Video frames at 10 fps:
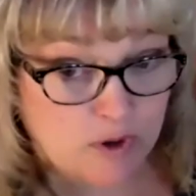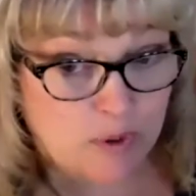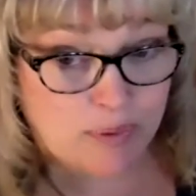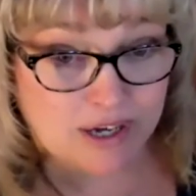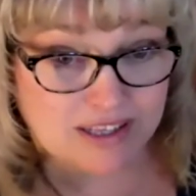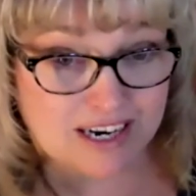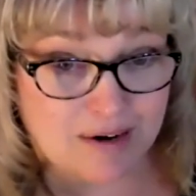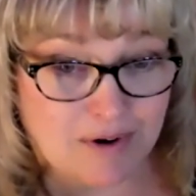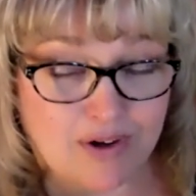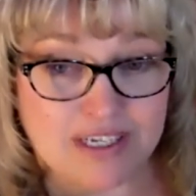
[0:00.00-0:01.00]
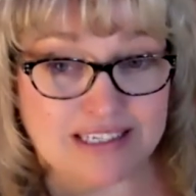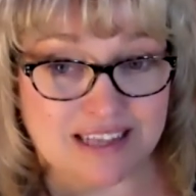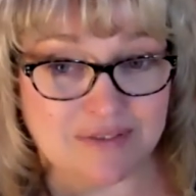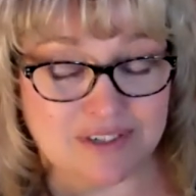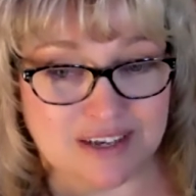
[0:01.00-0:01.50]
full book that I wrote is
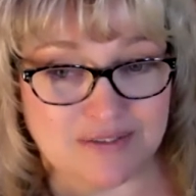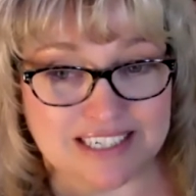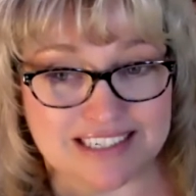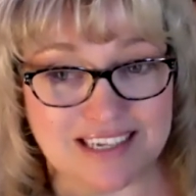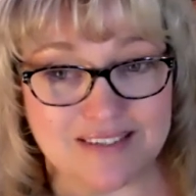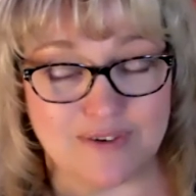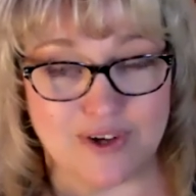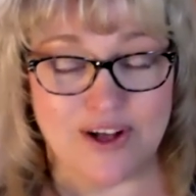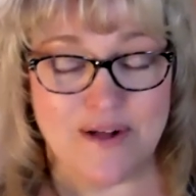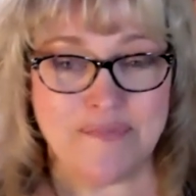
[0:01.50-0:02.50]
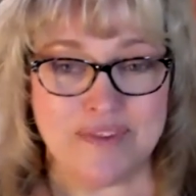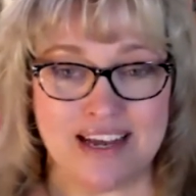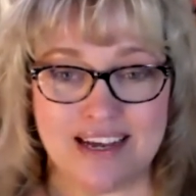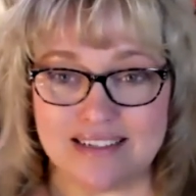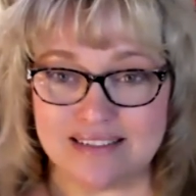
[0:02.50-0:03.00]
Love Yourself Successful.
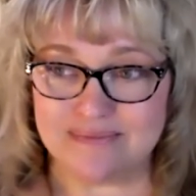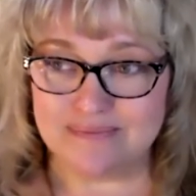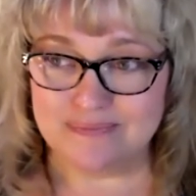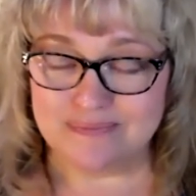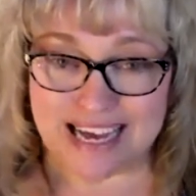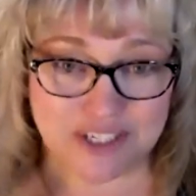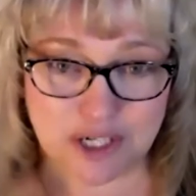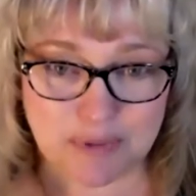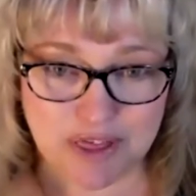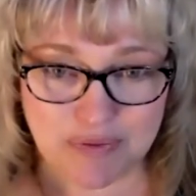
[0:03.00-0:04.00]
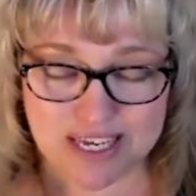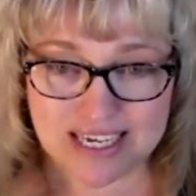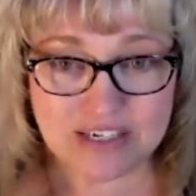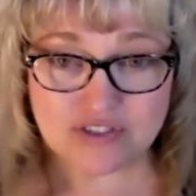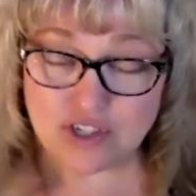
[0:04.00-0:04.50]
That took me three
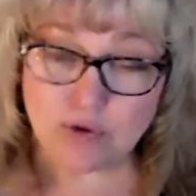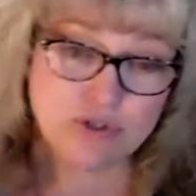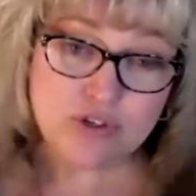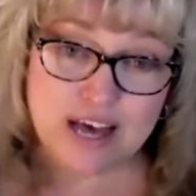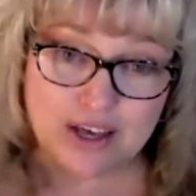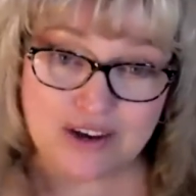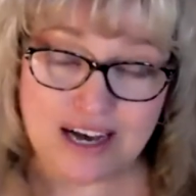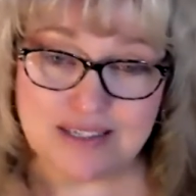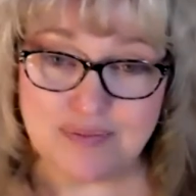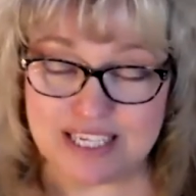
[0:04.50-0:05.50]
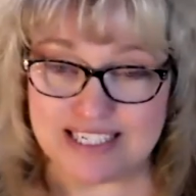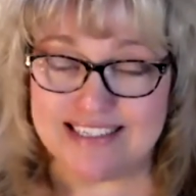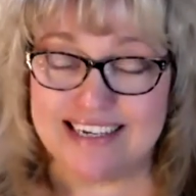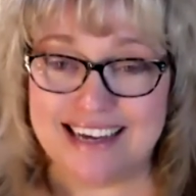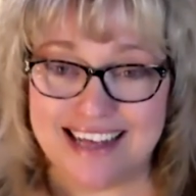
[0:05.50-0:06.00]
years. Don't do that, you guys, please.